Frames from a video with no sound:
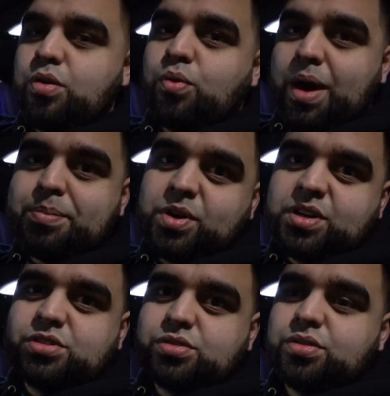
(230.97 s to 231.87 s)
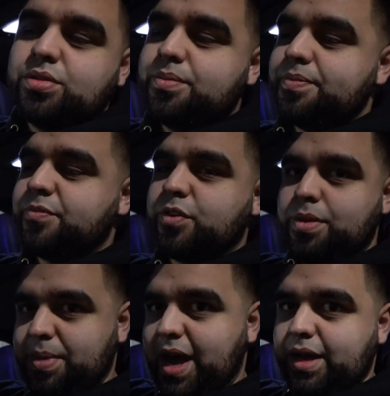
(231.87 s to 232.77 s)
wiper control for the
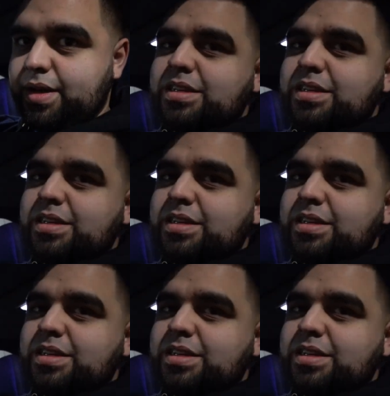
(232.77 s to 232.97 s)
back.